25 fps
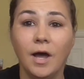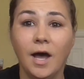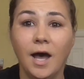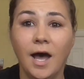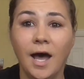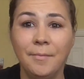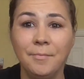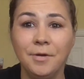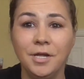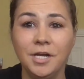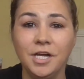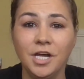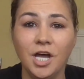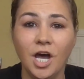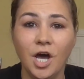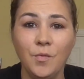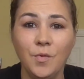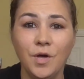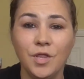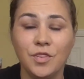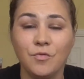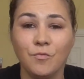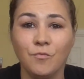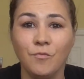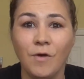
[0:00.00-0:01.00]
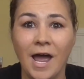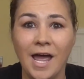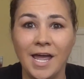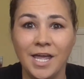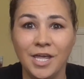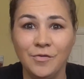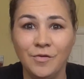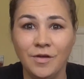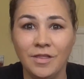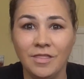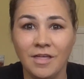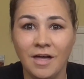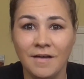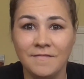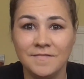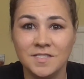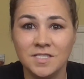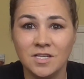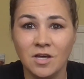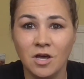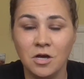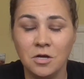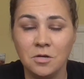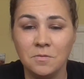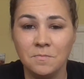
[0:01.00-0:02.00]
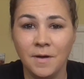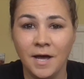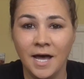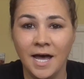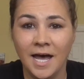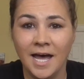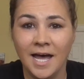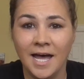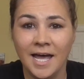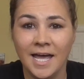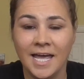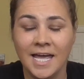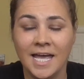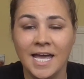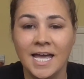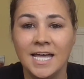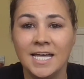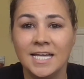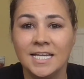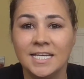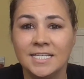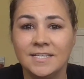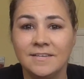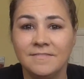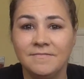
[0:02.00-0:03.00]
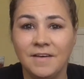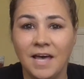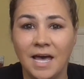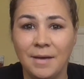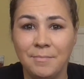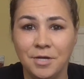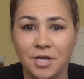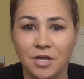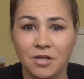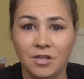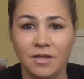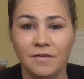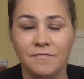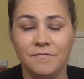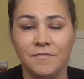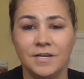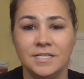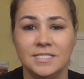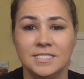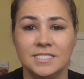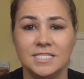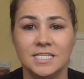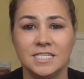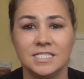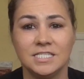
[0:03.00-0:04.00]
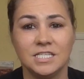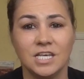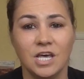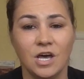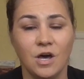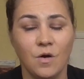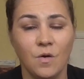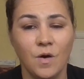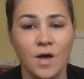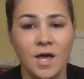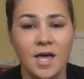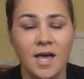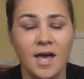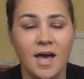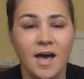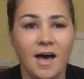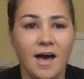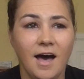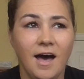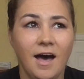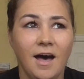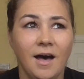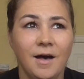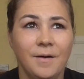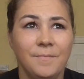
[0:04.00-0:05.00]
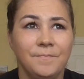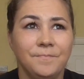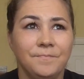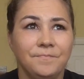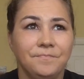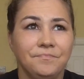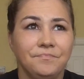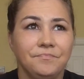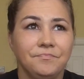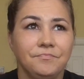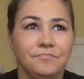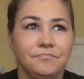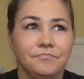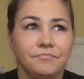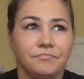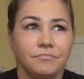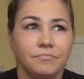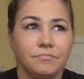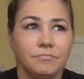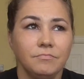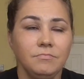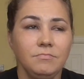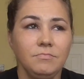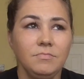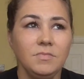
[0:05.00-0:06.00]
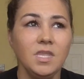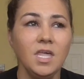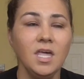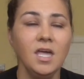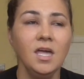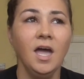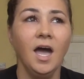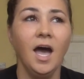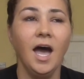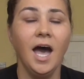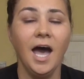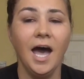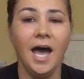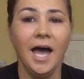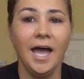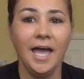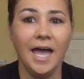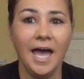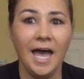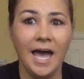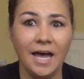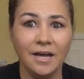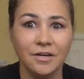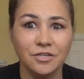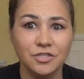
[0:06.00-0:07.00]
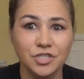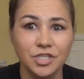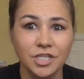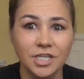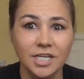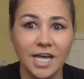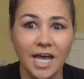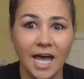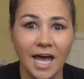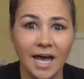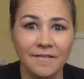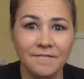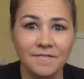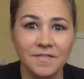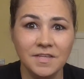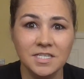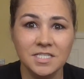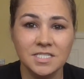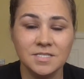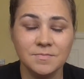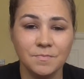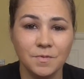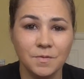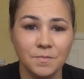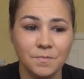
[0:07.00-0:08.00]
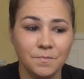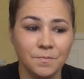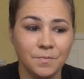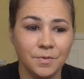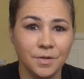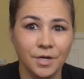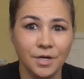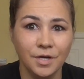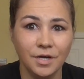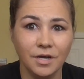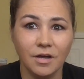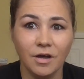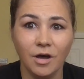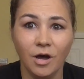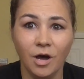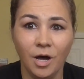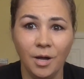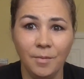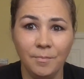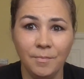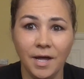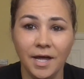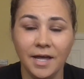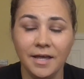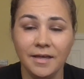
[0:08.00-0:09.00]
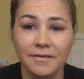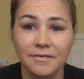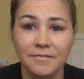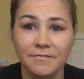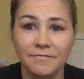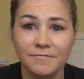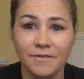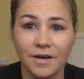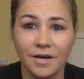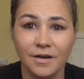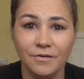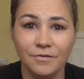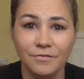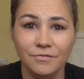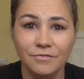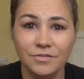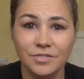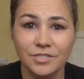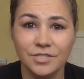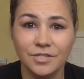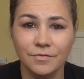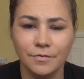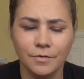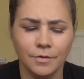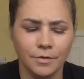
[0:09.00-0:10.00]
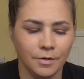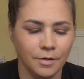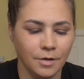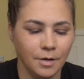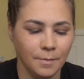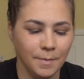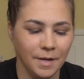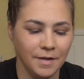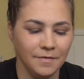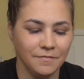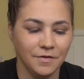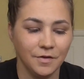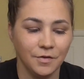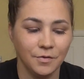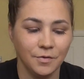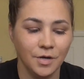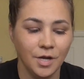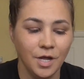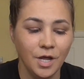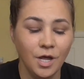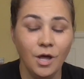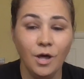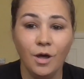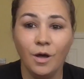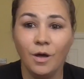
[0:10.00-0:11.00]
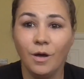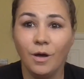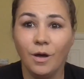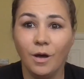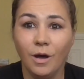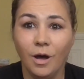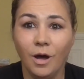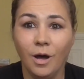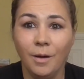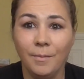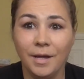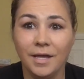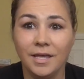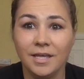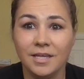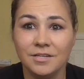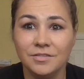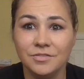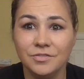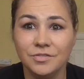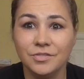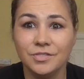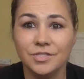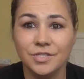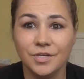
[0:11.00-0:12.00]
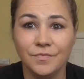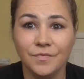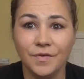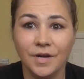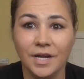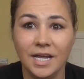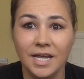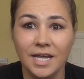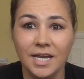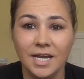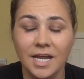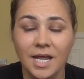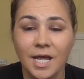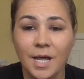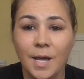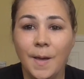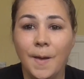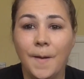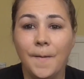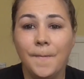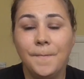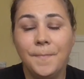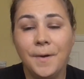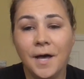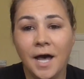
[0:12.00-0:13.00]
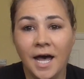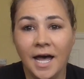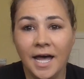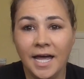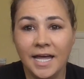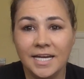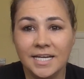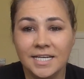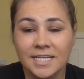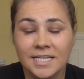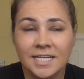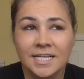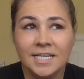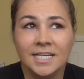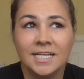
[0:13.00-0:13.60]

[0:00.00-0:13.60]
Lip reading: I'm going to go with Write You a Love Song by Fabiola Francisco. I actually have this book on my phone, on my Kindle to read, but